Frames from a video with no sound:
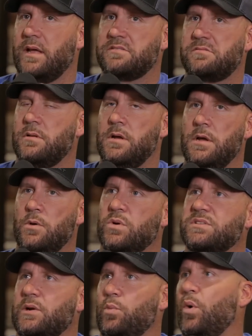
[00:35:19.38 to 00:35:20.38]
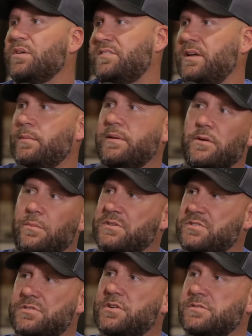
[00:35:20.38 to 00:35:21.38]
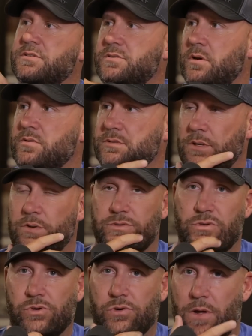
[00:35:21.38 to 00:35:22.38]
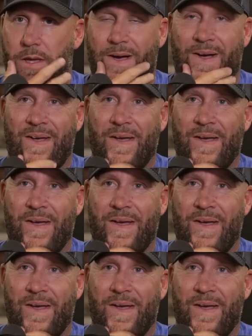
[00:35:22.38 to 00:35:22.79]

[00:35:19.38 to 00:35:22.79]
it wasn't like one team. Like there were a bunch of jerseys, so it was cool. Dope. Yeah,